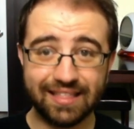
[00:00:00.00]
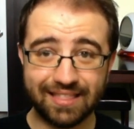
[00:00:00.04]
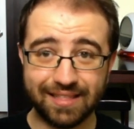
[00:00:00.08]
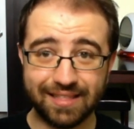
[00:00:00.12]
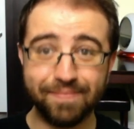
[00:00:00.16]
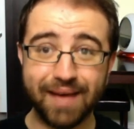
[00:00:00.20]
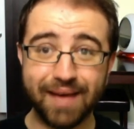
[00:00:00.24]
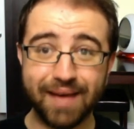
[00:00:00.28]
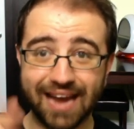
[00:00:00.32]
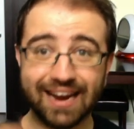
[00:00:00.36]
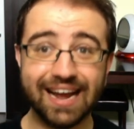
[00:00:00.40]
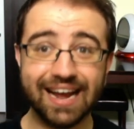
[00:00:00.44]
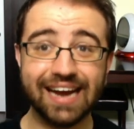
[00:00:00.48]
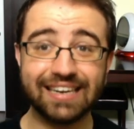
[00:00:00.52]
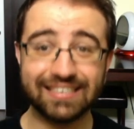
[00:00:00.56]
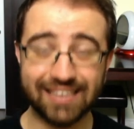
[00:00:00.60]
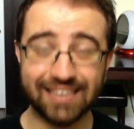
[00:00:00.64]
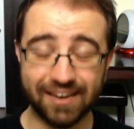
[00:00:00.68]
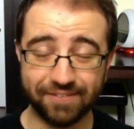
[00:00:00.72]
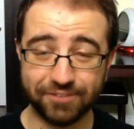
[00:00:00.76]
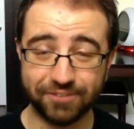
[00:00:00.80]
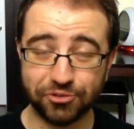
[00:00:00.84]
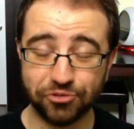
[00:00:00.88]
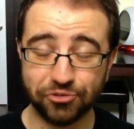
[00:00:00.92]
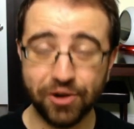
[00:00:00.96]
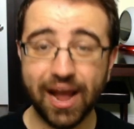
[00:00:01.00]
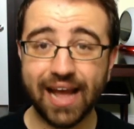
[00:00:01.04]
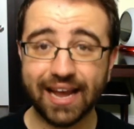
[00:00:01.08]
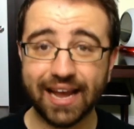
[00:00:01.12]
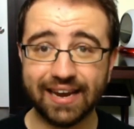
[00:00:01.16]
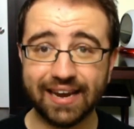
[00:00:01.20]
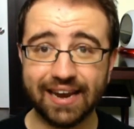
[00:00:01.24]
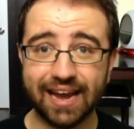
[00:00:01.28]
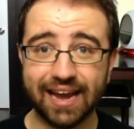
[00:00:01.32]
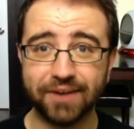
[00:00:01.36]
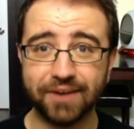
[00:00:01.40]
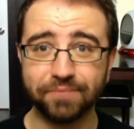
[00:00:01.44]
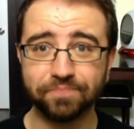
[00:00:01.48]
The bad guys have a
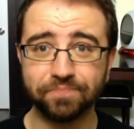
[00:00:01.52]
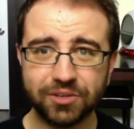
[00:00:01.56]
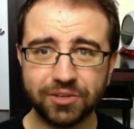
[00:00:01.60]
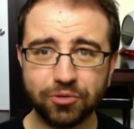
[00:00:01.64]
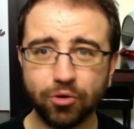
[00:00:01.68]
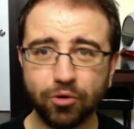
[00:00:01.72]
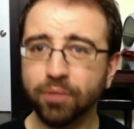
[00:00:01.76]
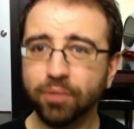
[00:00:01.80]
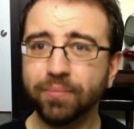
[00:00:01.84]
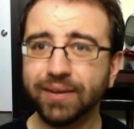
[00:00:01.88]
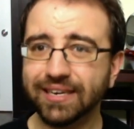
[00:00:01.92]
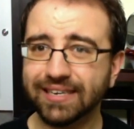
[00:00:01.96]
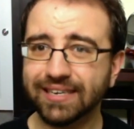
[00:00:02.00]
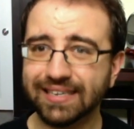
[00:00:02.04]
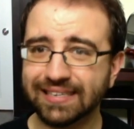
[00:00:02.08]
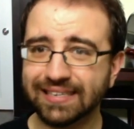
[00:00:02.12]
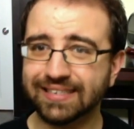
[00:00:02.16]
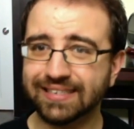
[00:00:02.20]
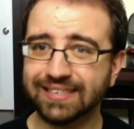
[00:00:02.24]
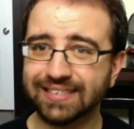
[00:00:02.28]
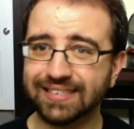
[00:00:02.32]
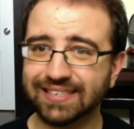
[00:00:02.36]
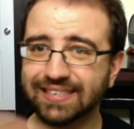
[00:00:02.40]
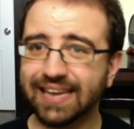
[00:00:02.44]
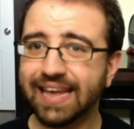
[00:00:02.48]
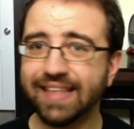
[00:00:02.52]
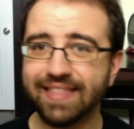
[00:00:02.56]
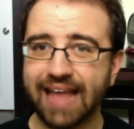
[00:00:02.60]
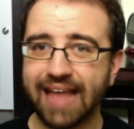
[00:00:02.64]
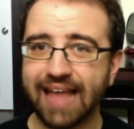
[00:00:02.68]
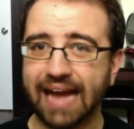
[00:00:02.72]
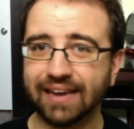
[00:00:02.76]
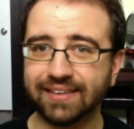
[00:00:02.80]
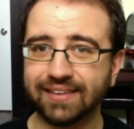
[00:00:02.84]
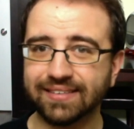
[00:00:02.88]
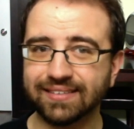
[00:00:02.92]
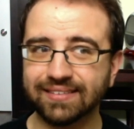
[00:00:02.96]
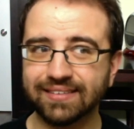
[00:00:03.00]
dragon now. Tormund didn't say
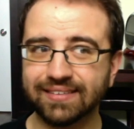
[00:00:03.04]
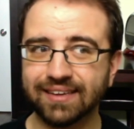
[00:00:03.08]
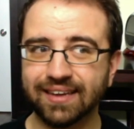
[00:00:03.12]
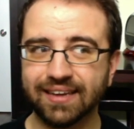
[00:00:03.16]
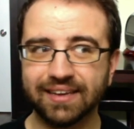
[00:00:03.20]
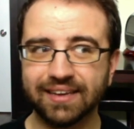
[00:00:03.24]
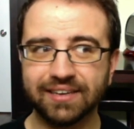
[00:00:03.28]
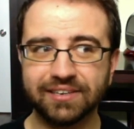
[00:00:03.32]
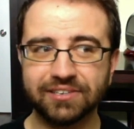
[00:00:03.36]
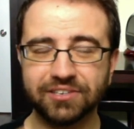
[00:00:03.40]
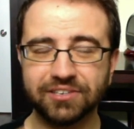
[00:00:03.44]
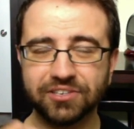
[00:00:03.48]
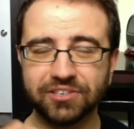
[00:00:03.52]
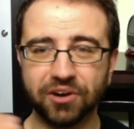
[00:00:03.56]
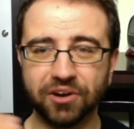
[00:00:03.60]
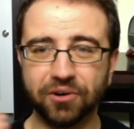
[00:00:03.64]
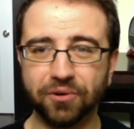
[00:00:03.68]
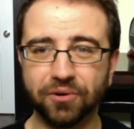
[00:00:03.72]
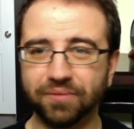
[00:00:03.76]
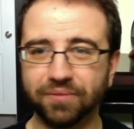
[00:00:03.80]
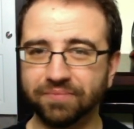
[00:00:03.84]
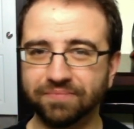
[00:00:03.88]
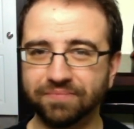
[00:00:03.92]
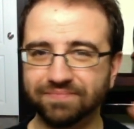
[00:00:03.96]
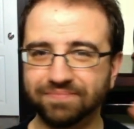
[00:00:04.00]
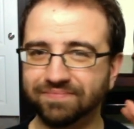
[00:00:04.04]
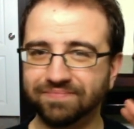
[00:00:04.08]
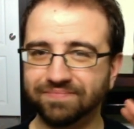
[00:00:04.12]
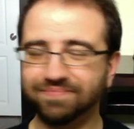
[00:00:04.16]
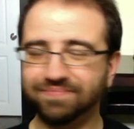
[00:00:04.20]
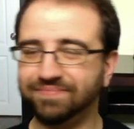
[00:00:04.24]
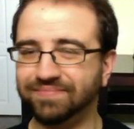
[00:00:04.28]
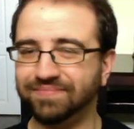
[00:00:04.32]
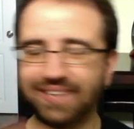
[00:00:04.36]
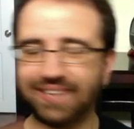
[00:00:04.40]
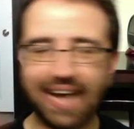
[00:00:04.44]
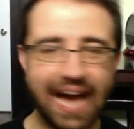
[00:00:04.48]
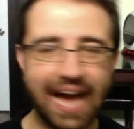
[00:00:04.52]
that, so
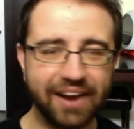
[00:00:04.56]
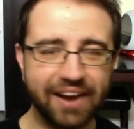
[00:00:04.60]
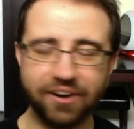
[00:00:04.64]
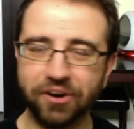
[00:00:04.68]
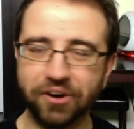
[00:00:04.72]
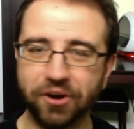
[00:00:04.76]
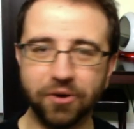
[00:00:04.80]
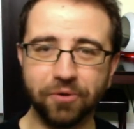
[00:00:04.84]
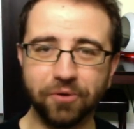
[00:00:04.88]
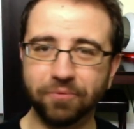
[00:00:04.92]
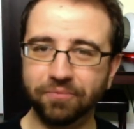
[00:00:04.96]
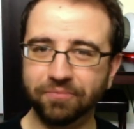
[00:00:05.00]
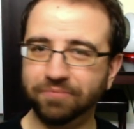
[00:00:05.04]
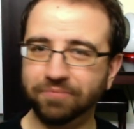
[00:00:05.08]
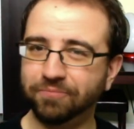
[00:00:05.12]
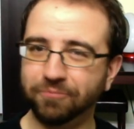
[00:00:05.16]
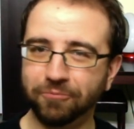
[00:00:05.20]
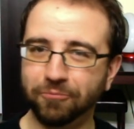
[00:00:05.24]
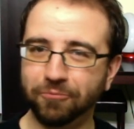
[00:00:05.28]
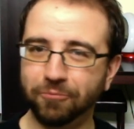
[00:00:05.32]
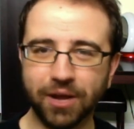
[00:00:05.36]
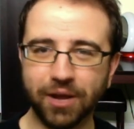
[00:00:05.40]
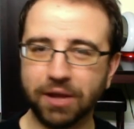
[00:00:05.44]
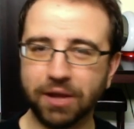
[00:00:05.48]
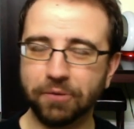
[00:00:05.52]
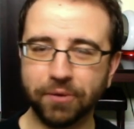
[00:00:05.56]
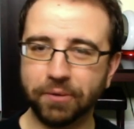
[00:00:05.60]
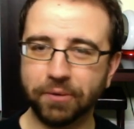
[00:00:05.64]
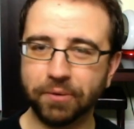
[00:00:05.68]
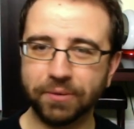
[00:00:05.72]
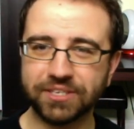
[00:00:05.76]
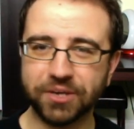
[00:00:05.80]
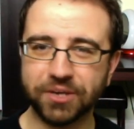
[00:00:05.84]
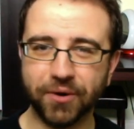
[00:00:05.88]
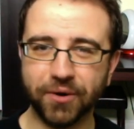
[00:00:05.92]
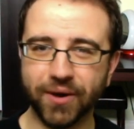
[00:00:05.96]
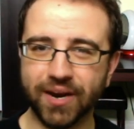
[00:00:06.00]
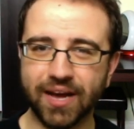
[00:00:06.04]
I don't know
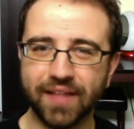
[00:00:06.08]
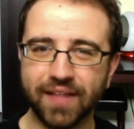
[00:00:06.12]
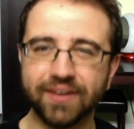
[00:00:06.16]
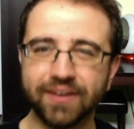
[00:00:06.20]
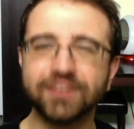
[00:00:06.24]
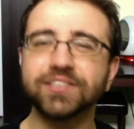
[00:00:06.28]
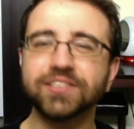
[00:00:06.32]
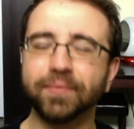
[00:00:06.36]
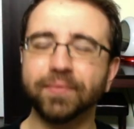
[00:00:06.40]
what's going on there.